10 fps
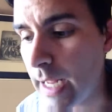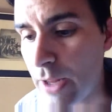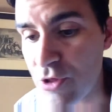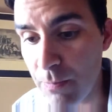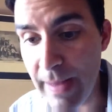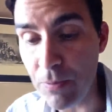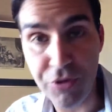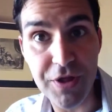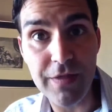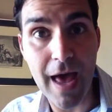And so people
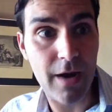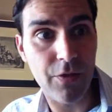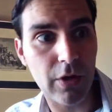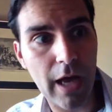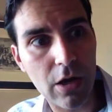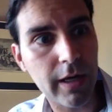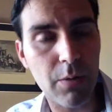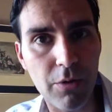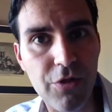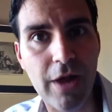see that and they're like, okay,
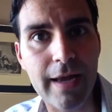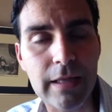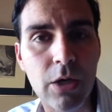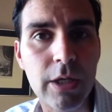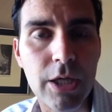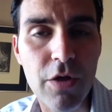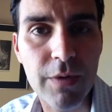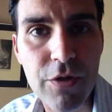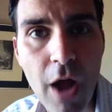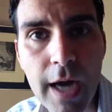well, this guy clearly knows what
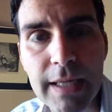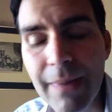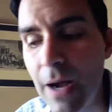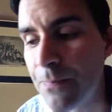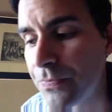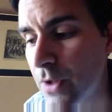he's talking about.